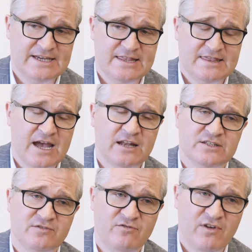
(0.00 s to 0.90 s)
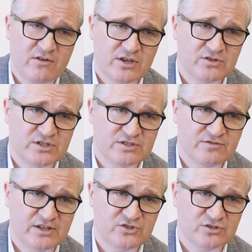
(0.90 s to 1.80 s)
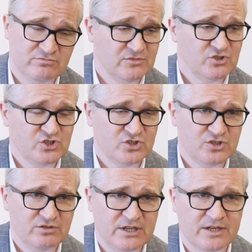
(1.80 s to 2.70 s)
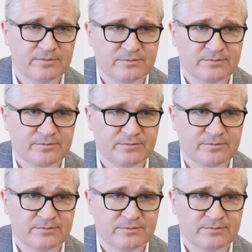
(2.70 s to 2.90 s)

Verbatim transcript: and that is a very good intervention should you need it.